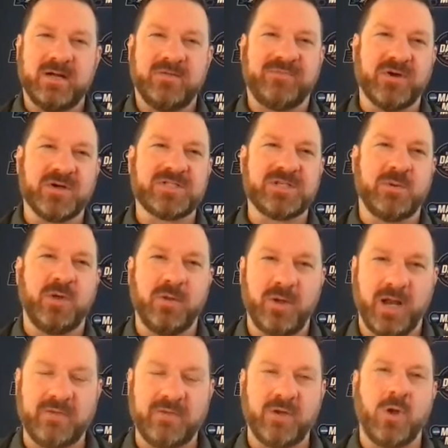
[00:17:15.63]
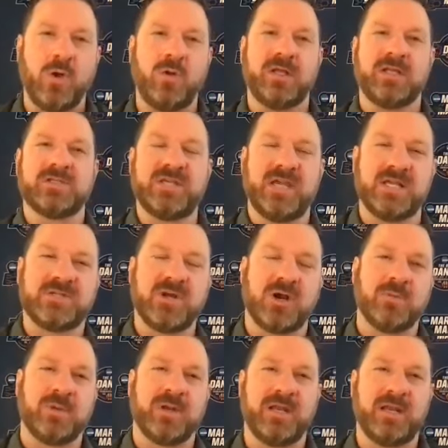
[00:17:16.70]
first of all, they were going to have the whole NCAA
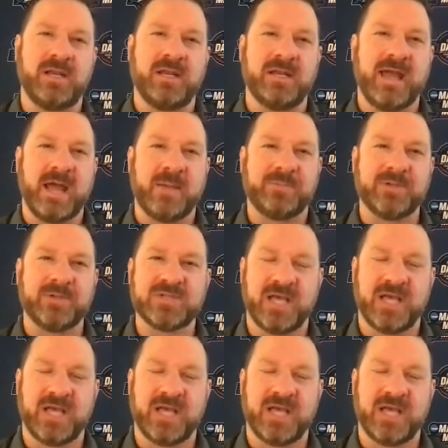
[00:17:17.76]
tournament in Indianapolis.